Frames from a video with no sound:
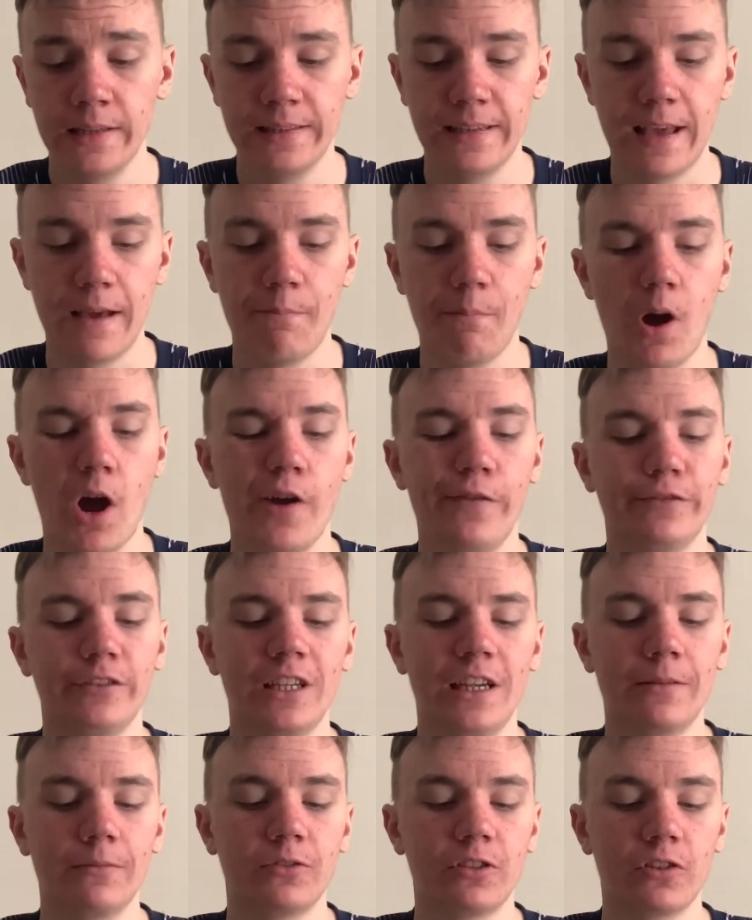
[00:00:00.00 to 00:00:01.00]
Yeah, both
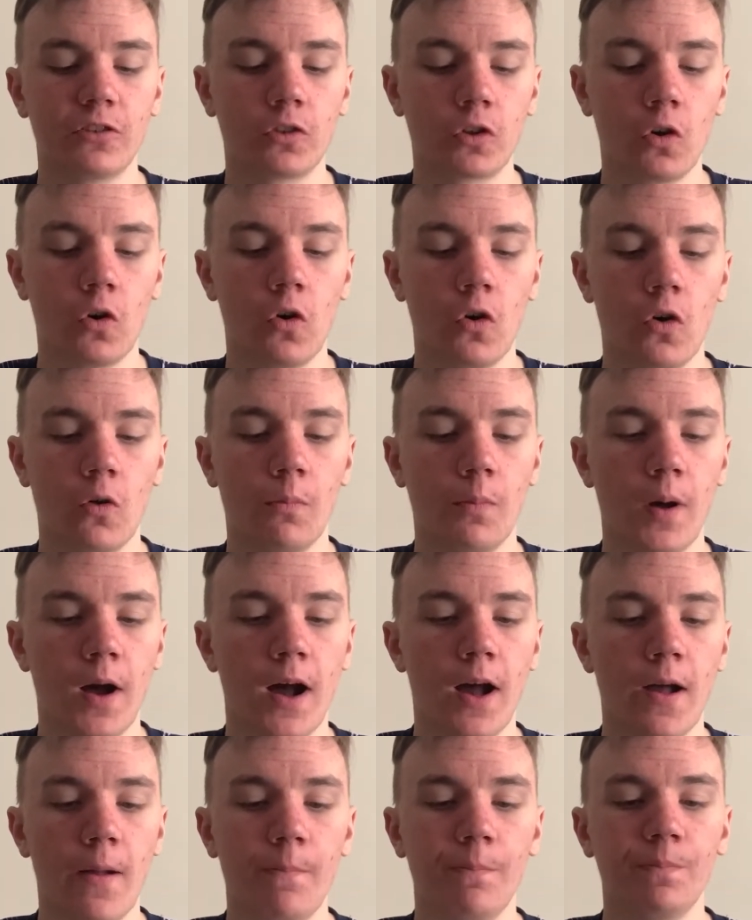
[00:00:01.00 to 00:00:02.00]
teams to score. But,